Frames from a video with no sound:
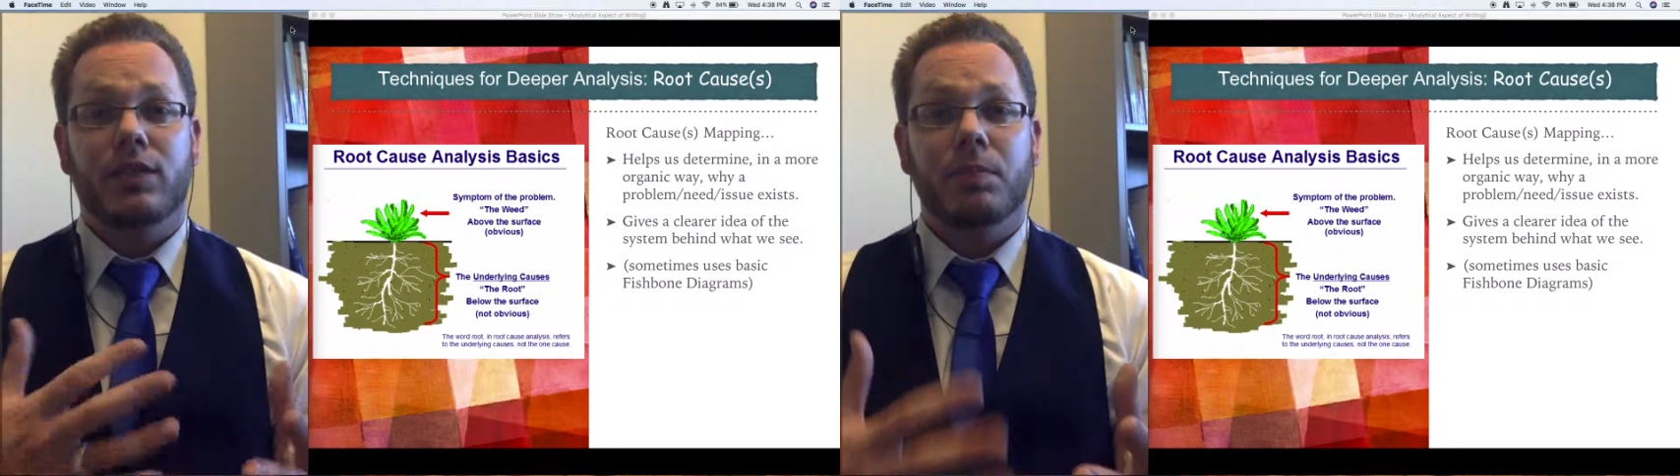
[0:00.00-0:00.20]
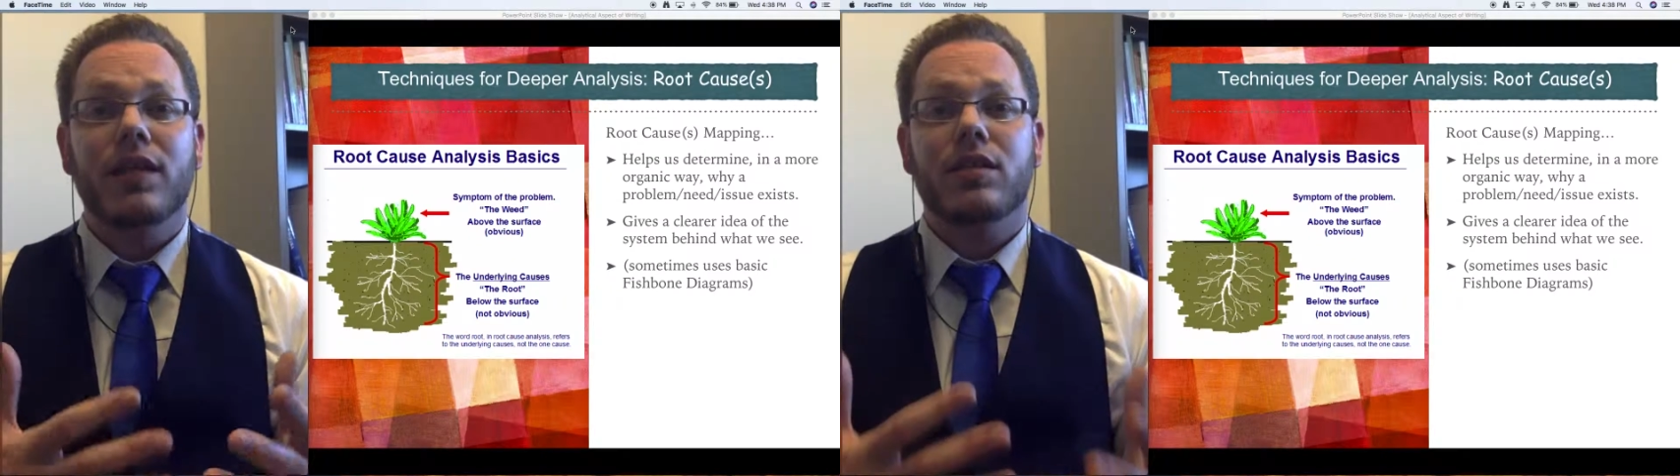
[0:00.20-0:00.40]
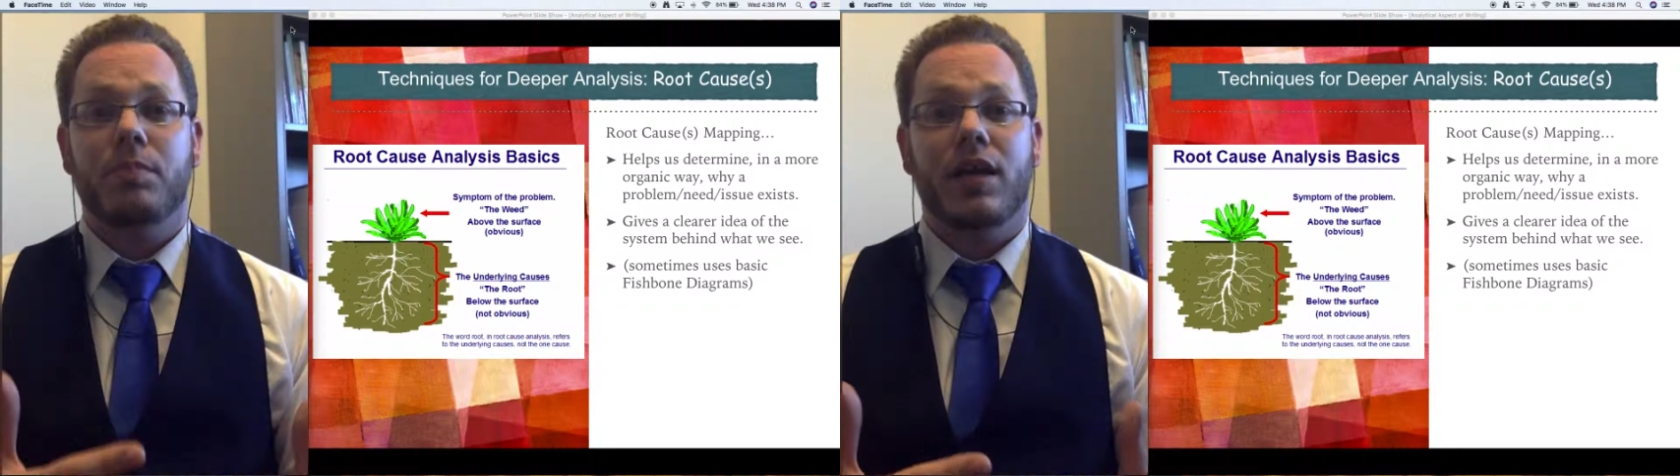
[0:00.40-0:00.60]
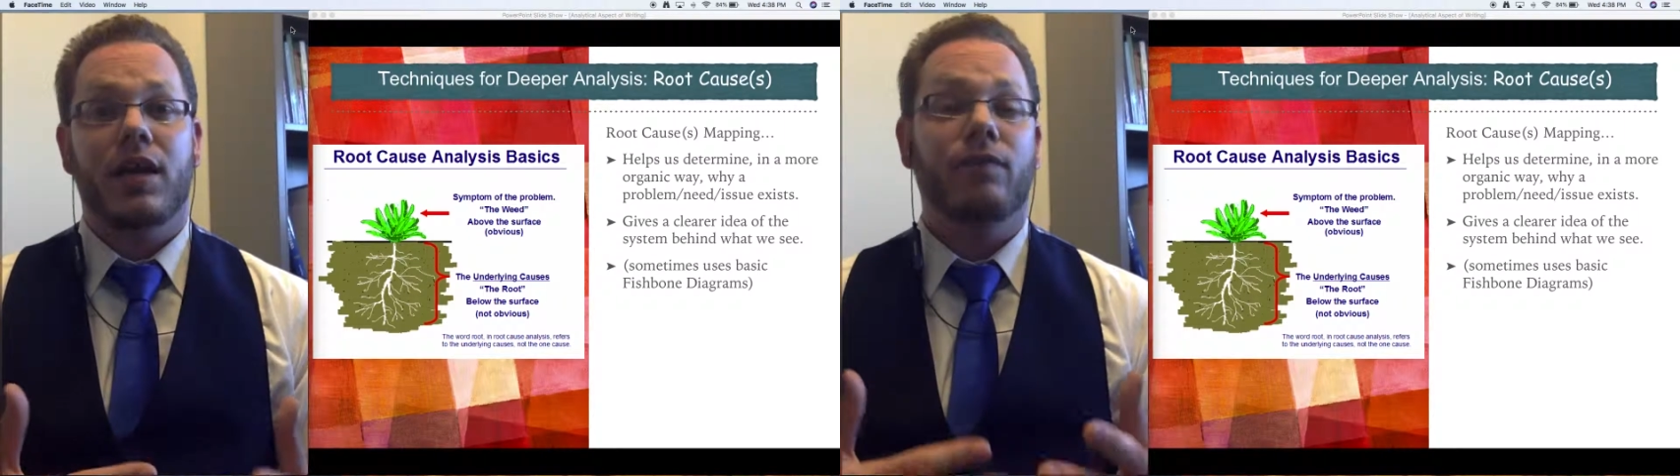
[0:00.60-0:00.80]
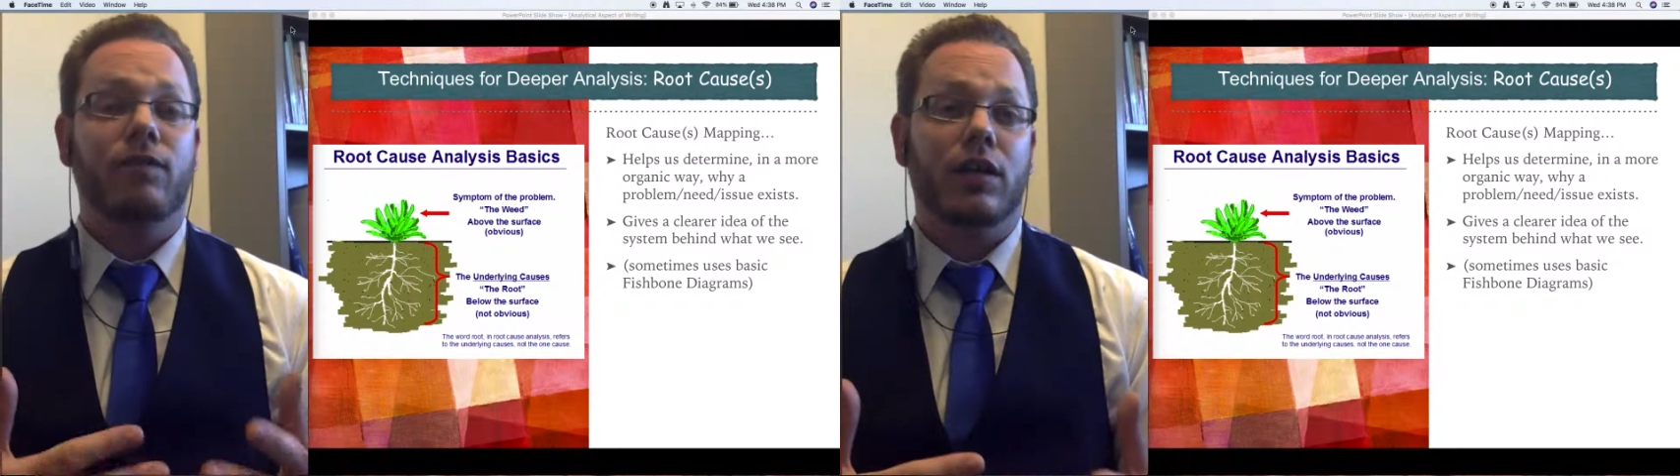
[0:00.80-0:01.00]
meant to be
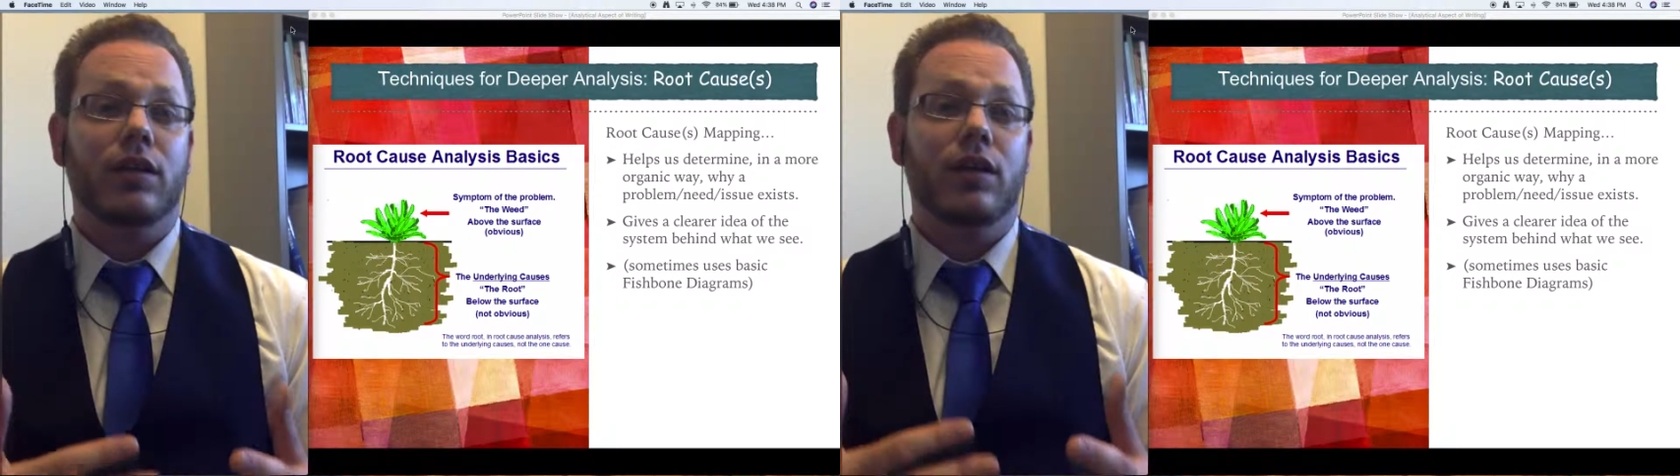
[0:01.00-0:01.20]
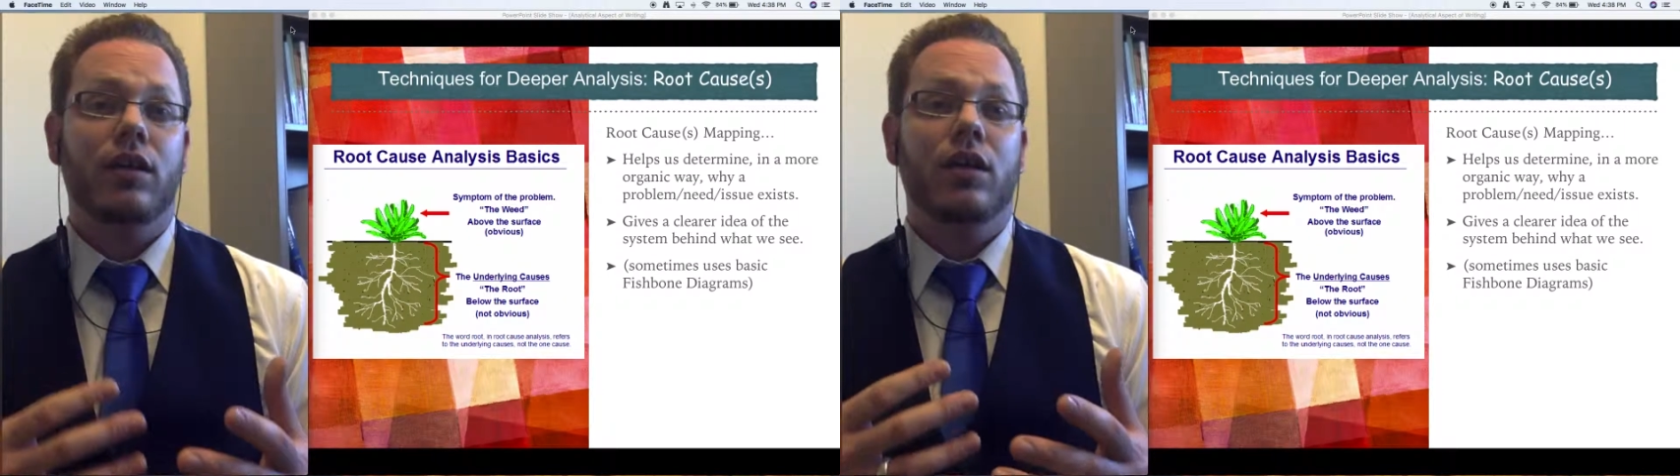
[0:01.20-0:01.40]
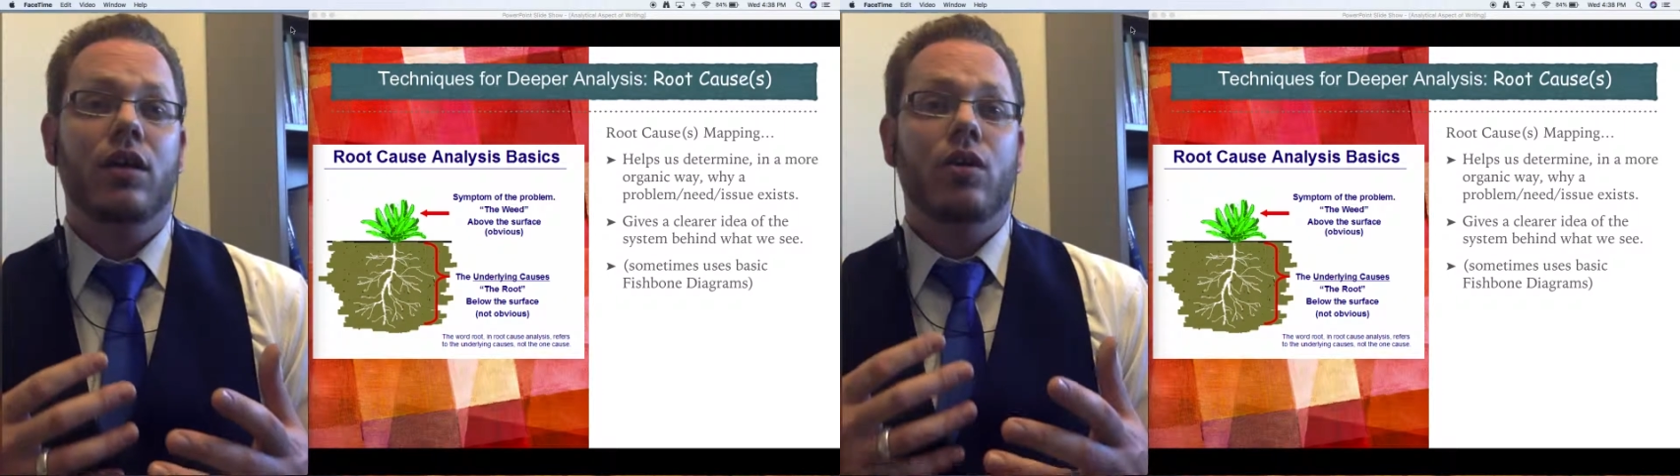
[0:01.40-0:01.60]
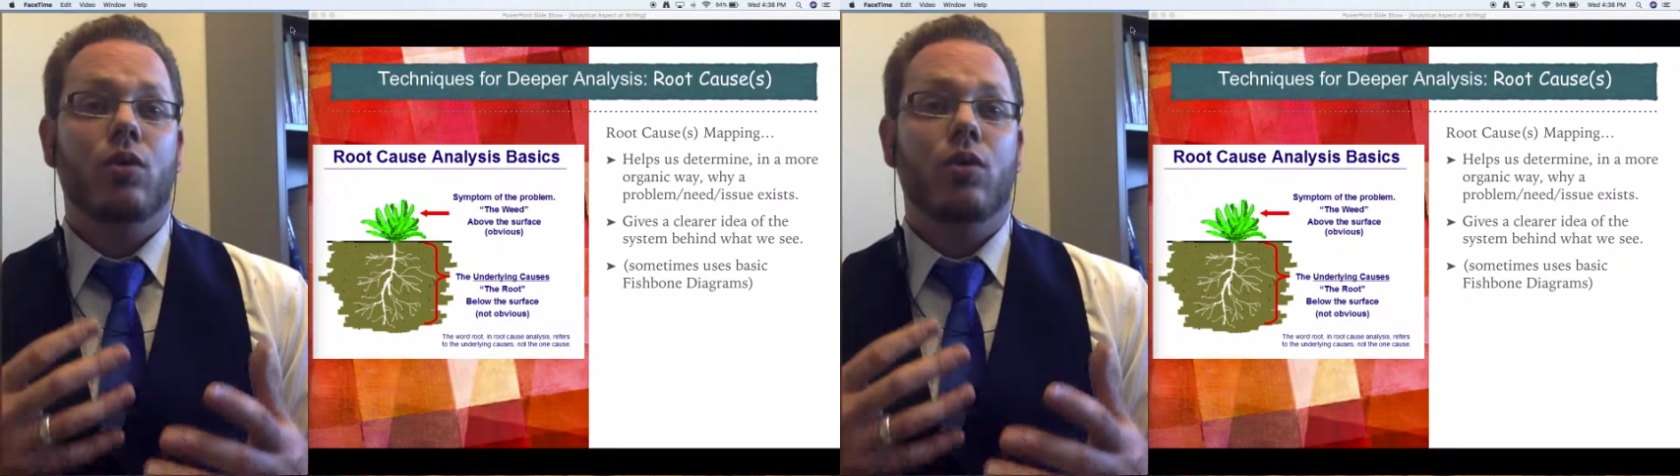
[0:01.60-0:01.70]
a fairly